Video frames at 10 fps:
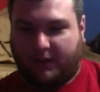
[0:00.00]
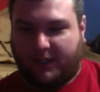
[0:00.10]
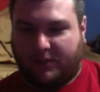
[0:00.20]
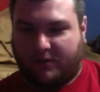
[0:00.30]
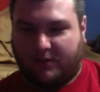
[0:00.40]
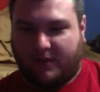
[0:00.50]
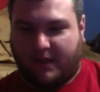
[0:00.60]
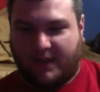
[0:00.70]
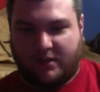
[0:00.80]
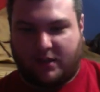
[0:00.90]
That's your thing.
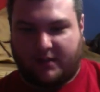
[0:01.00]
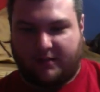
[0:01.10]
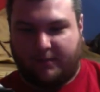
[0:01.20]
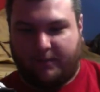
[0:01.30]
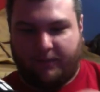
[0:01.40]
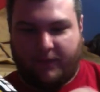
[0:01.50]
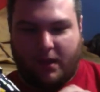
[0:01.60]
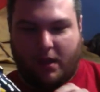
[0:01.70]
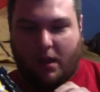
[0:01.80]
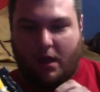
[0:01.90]
That's awesome.
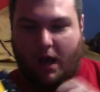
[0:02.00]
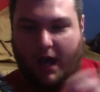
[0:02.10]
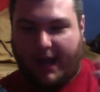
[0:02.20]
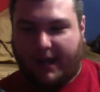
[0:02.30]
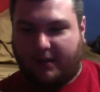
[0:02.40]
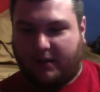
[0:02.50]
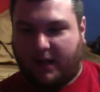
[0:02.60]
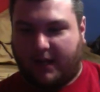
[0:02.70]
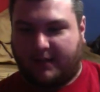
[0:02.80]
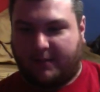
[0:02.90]
I
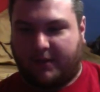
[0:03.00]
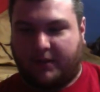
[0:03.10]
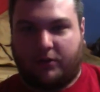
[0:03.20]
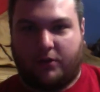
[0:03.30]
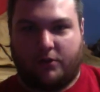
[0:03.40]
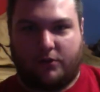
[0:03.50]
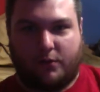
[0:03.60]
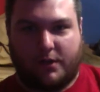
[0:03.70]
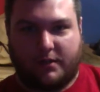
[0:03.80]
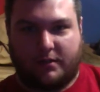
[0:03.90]
got some of the Takuja
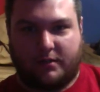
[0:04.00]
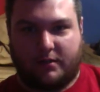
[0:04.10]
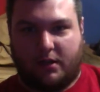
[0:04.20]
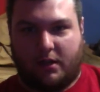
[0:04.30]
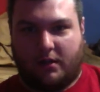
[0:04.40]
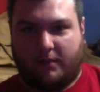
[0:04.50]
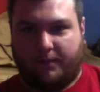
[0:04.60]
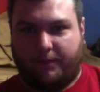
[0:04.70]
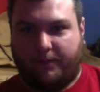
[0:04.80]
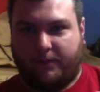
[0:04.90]
toys
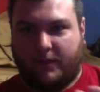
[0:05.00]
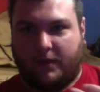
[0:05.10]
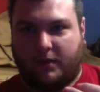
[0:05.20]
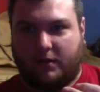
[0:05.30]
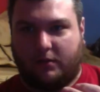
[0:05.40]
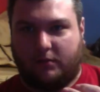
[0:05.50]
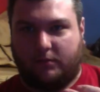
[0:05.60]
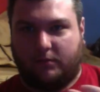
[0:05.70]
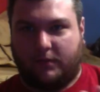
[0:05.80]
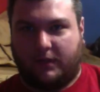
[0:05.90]

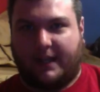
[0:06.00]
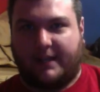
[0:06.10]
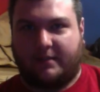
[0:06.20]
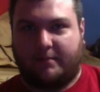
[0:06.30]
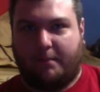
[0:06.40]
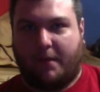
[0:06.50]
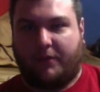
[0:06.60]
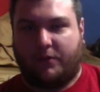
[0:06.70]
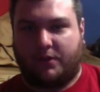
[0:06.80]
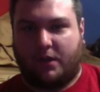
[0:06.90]
the last month or
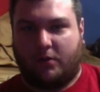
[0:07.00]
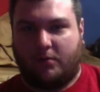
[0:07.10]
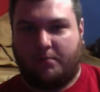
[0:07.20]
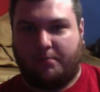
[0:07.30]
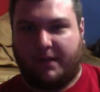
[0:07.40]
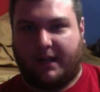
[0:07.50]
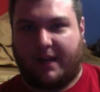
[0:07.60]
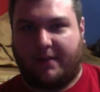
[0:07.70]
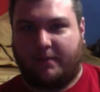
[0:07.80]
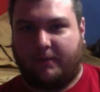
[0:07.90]
so, but I
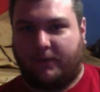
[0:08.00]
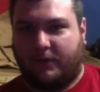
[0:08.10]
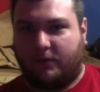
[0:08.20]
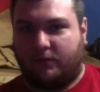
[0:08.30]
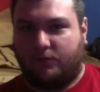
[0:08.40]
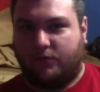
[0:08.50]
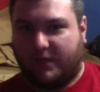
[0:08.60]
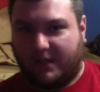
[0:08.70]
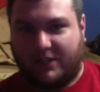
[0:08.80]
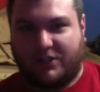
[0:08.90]
got them for
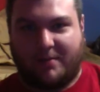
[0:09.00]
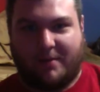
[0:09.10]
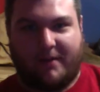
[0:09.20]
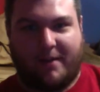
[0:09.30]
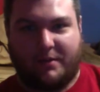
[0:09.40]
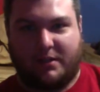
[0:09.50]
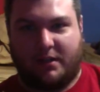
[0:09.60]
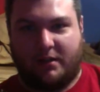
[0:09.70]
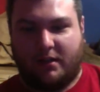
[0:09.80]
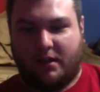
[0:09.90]
really cheap off
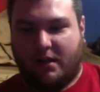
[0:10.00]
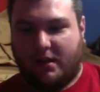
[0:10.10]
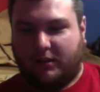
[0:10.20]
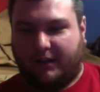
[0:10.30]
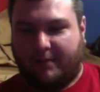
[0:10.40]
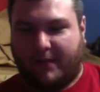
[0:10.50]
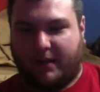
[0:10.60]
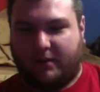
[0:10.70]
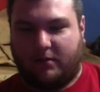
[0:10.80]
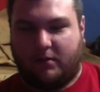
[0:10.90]
Amazon. Like, my
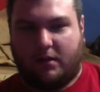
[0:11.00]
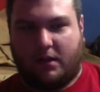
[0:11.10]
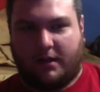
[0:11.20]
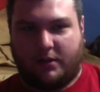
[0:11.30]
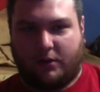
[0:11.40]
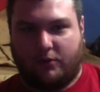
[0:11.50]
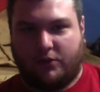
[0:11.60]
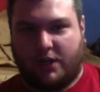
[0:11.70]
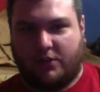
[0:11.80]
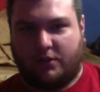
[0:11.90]
Tokyo
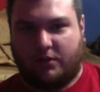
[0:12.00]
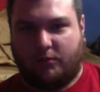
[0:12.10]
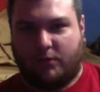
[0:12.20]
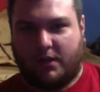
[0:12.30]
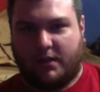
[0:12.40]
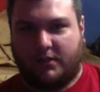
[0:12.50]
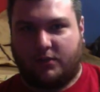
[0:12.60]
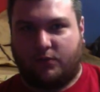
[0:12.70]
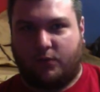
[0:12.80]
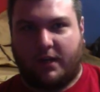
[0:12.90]
Changer was
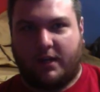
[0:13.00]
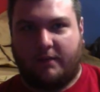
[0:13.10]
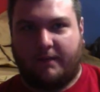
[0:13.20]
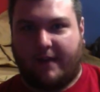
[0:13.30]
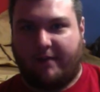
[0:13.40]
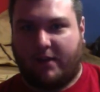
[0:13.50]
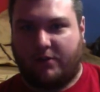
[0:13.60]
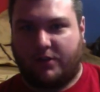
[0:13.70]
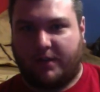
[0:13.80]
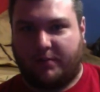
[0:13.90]
$25
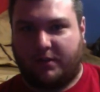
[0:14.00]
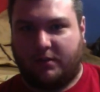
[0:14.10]
shipped.